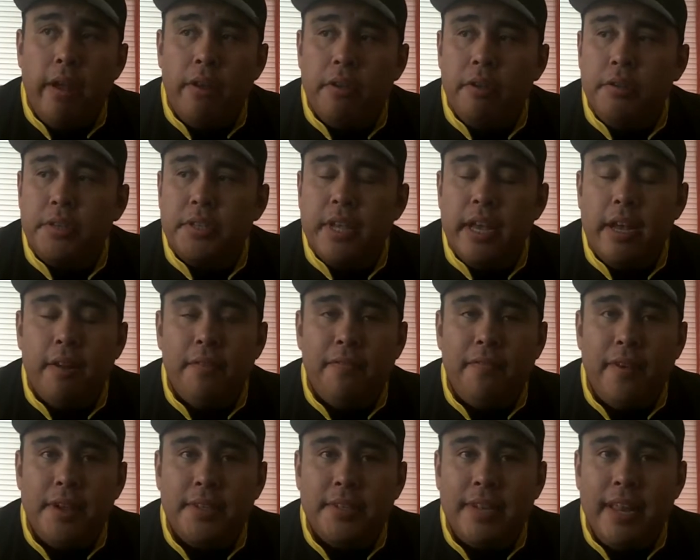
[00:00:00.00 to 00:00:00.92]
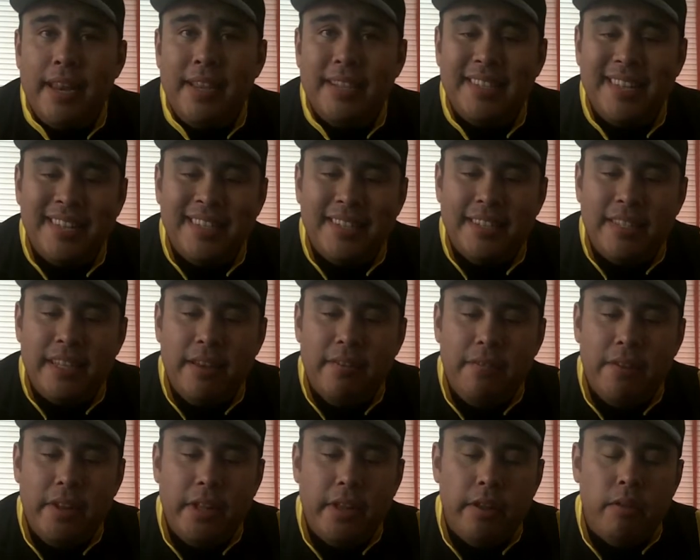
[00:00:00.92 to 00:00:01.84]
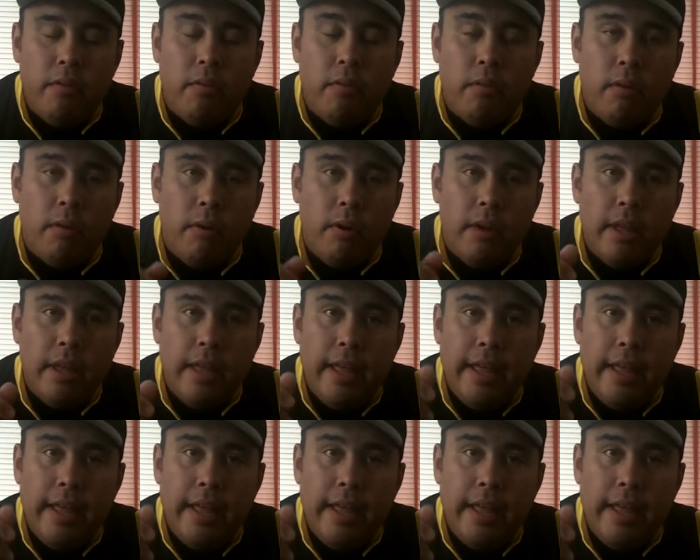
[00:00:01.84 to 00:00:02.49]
are you sacrificing any sensitivity or